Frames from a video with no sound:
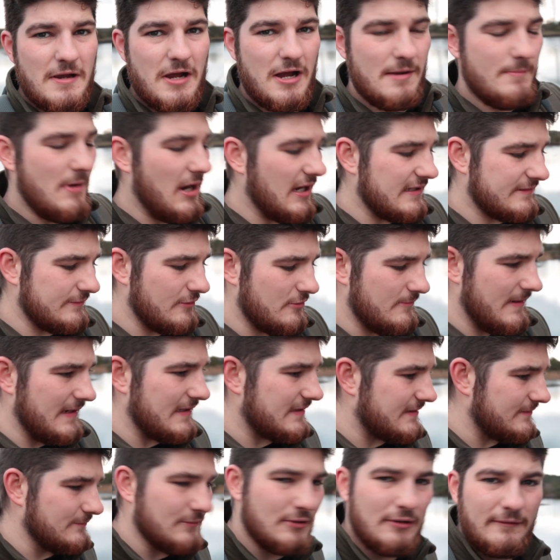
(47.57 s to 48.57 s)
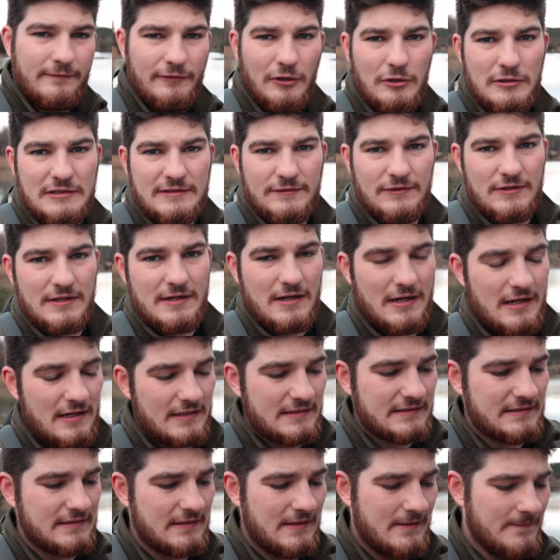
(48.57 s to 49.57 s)
I might as well make some more vlogs for you
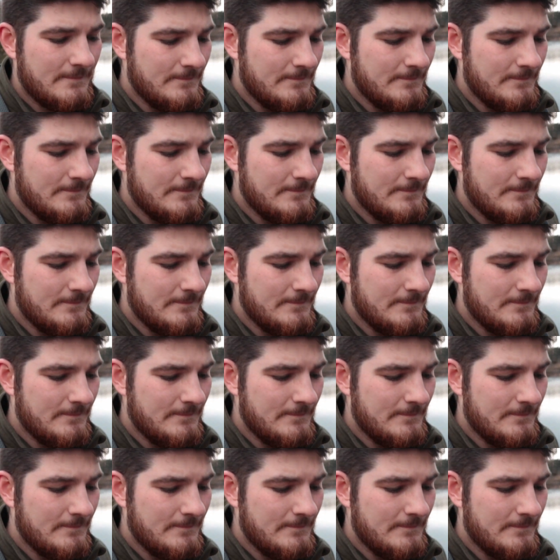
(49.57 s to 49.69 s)
guys.